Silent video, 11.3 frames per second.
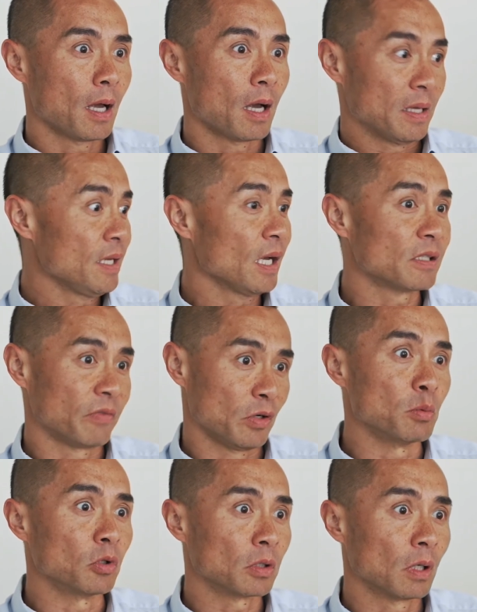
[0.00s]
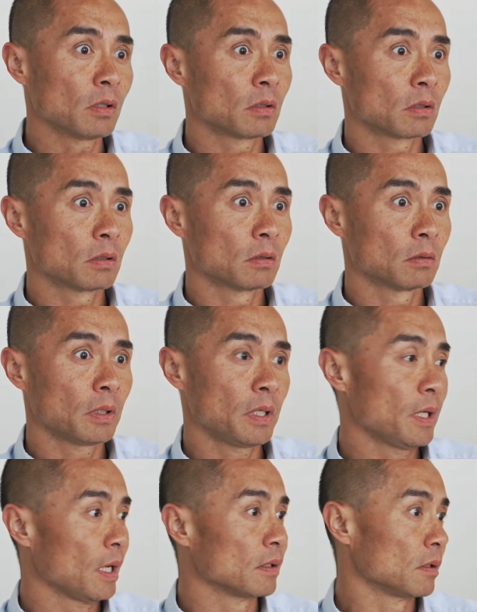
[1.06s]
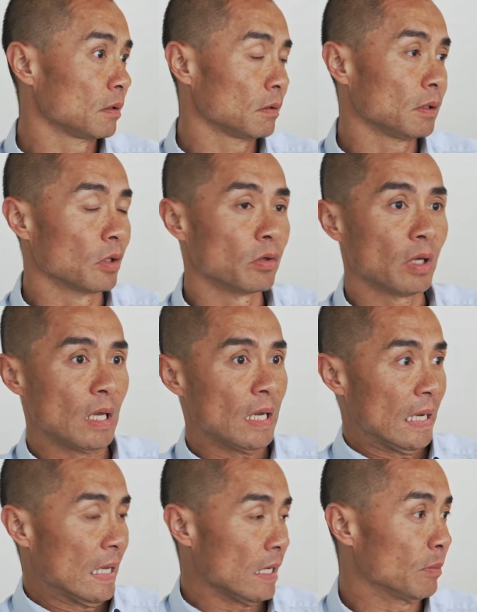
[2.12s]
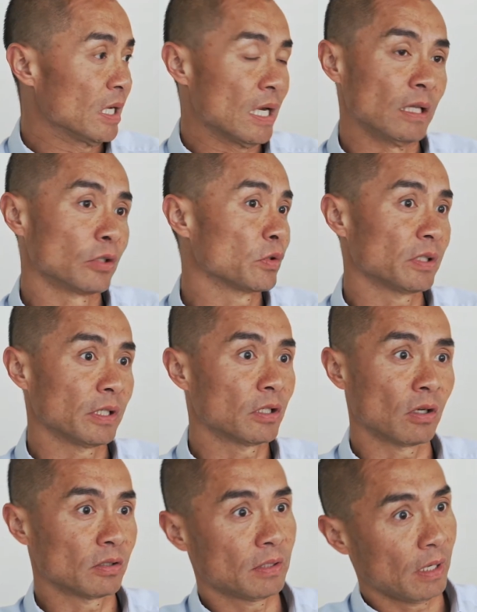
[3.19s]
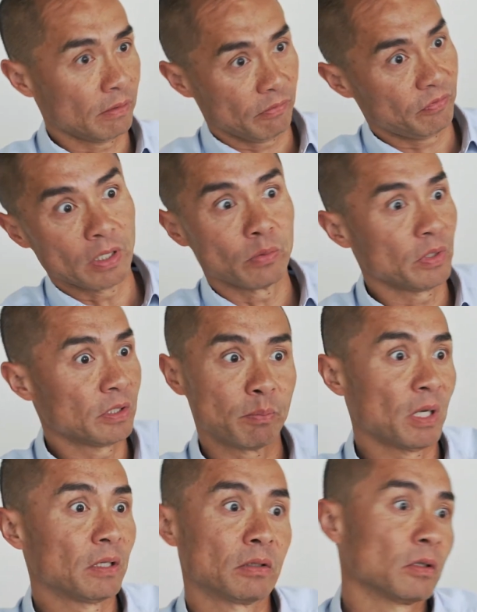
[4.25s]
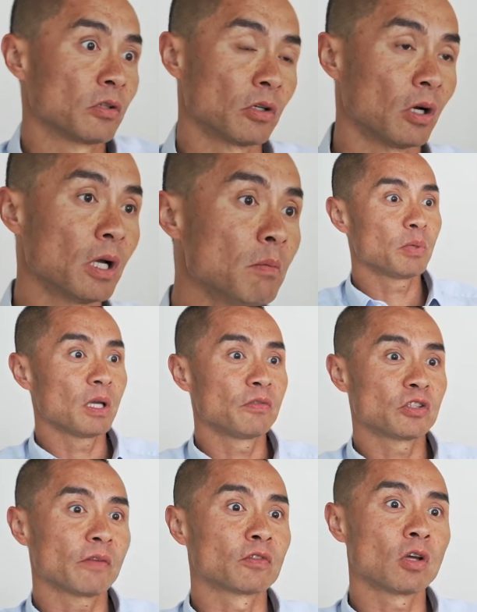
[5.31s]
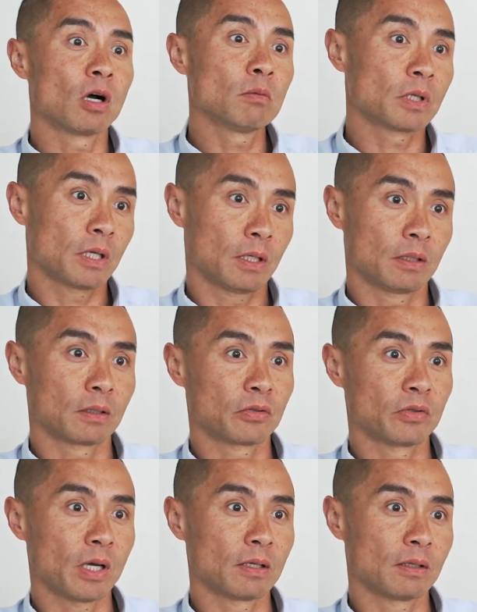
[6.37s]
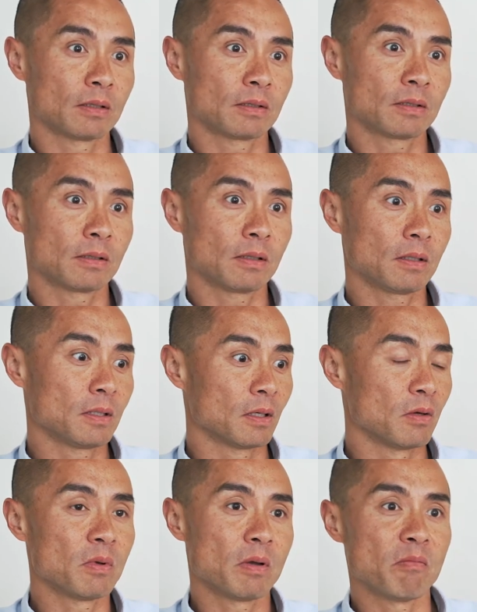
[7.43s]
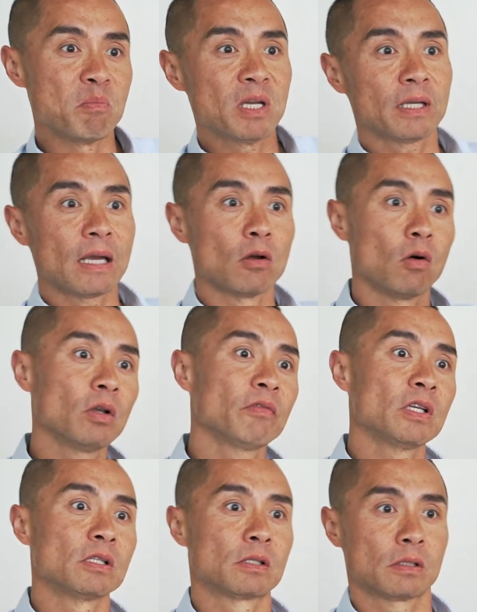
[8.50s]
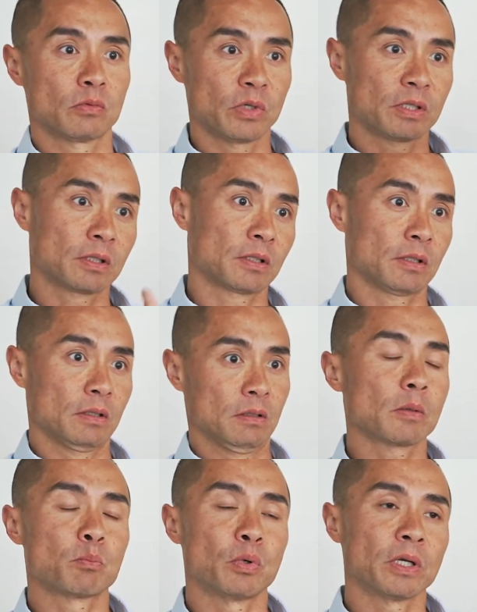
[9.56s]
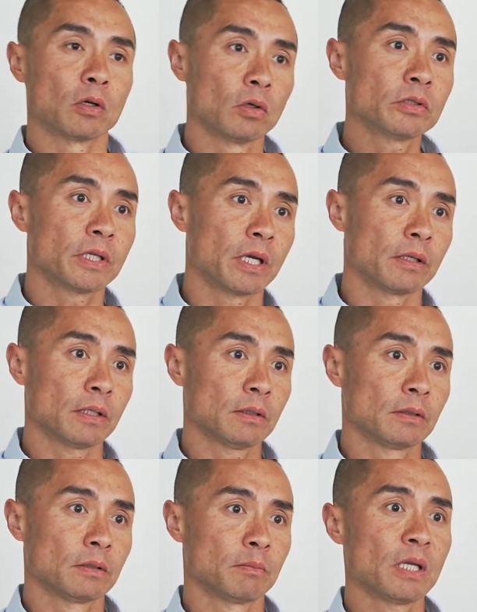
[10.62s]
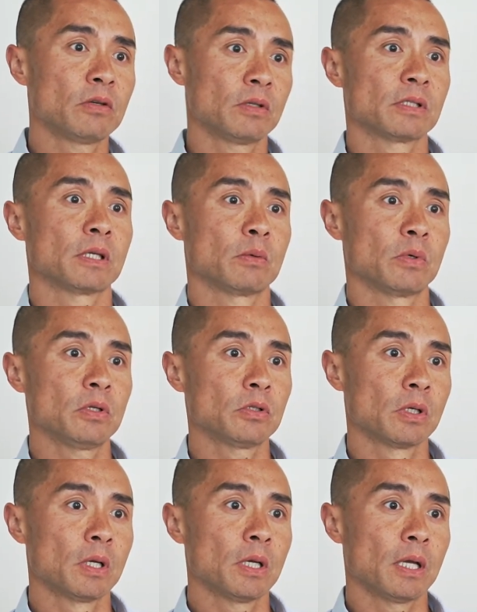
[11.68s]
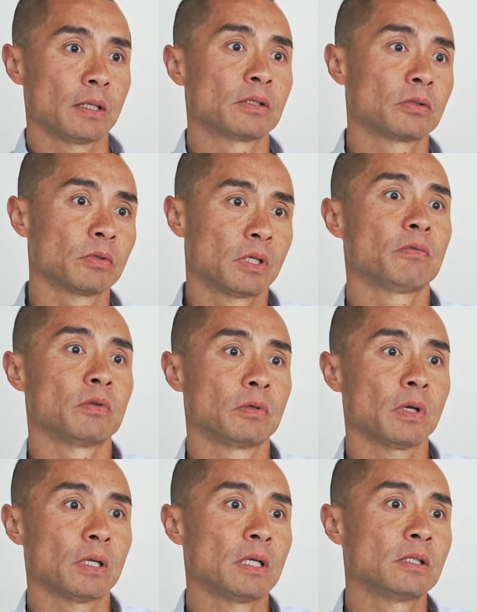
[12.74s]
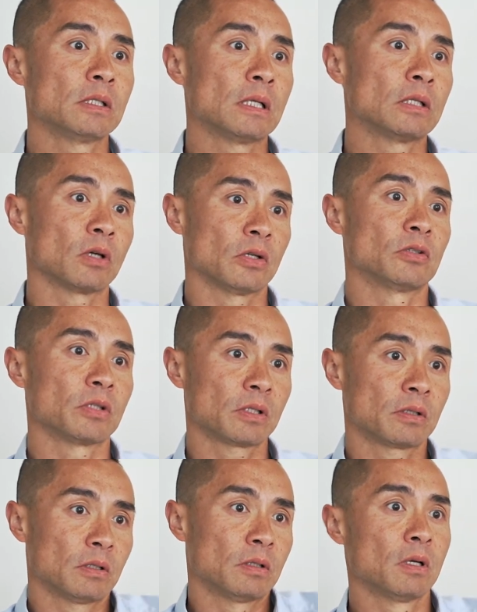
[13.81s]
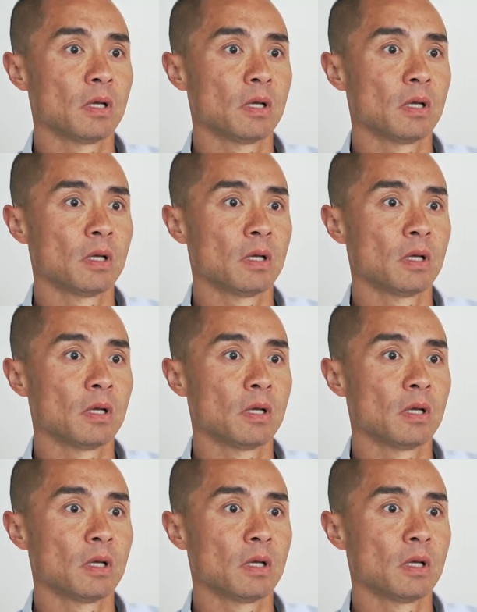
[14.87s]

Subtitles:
he has variable costs. He has, you know, electricity costs that varies depending on the time. But if Chef Tom can mitigate all of these risks and bring it all together, make you the sandwich, and then still give you an easily digested